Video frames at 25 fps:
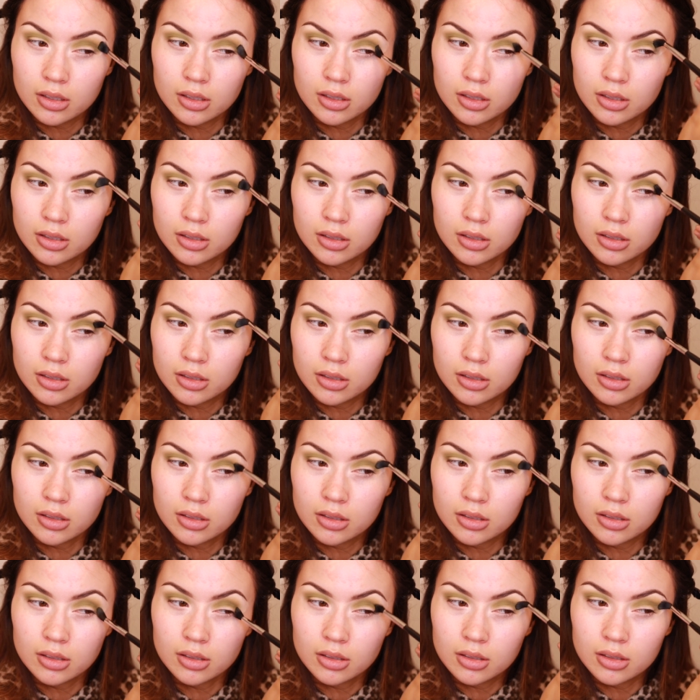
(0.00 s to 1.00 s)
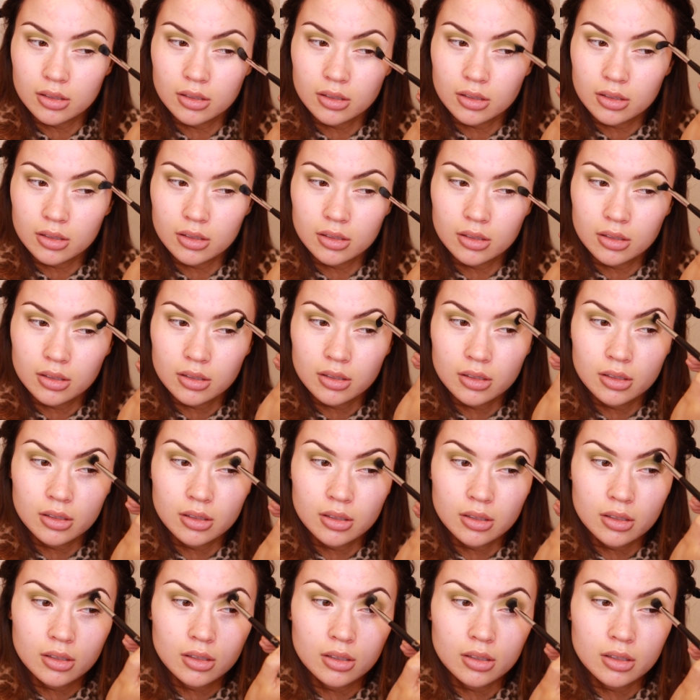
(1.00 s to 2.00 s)
also means that you don't
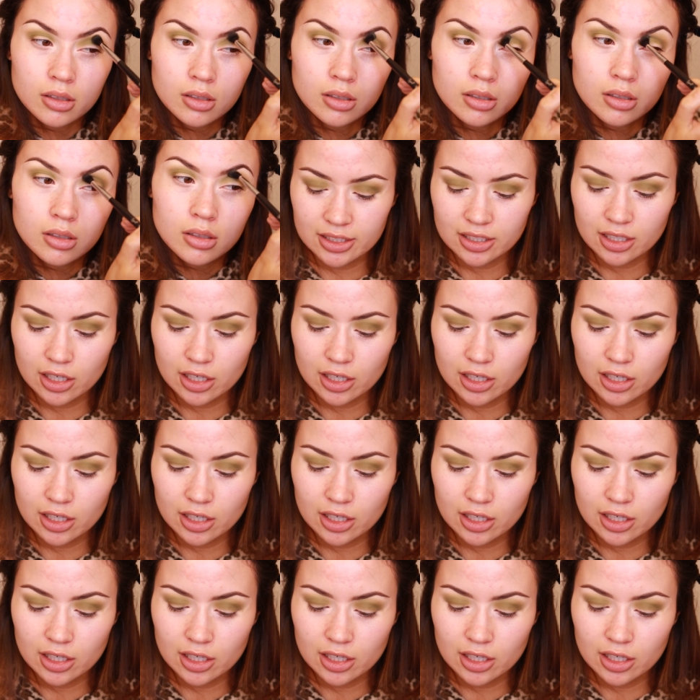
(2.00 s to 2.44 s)
really need